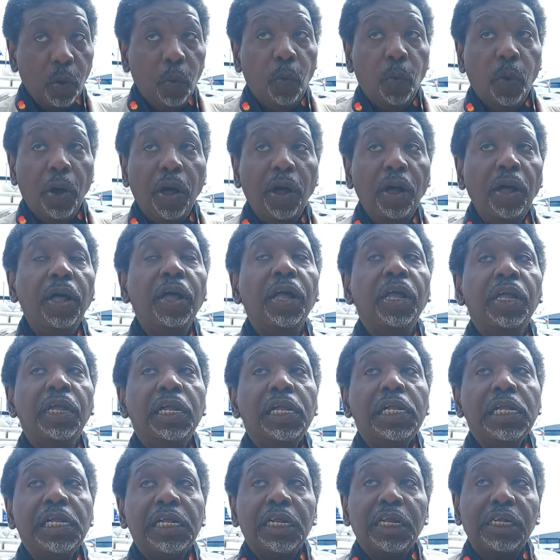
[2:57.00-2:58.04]
Well,
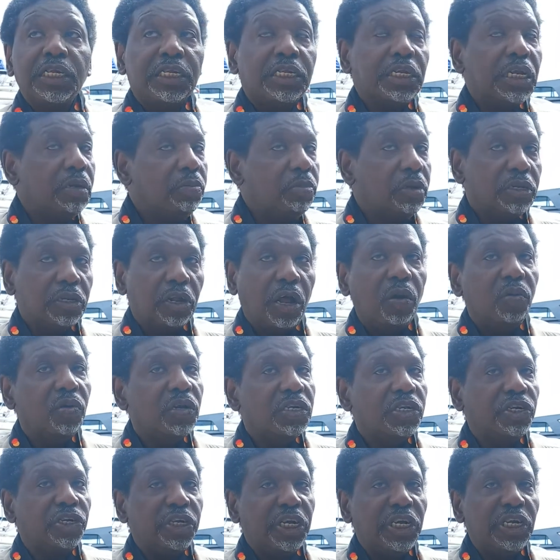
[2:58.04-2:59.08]
cinema is always
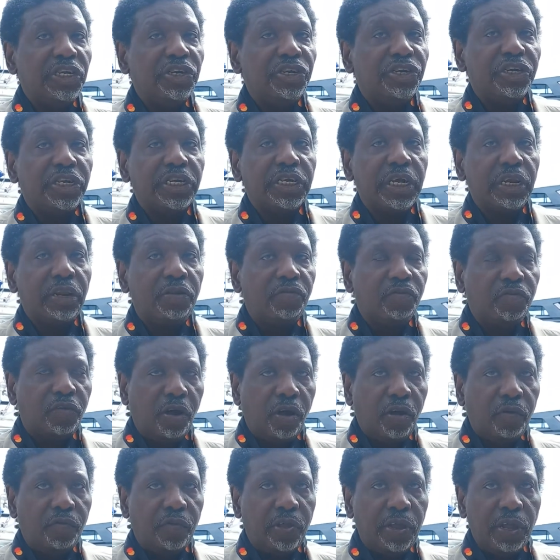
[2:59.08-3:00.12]
changing and
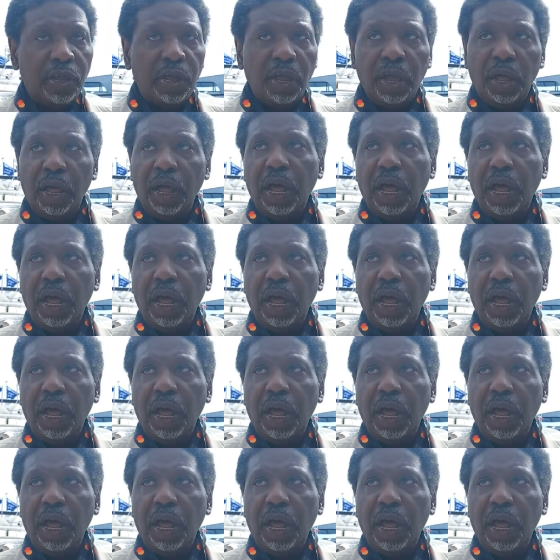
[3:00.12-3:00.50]
evolving.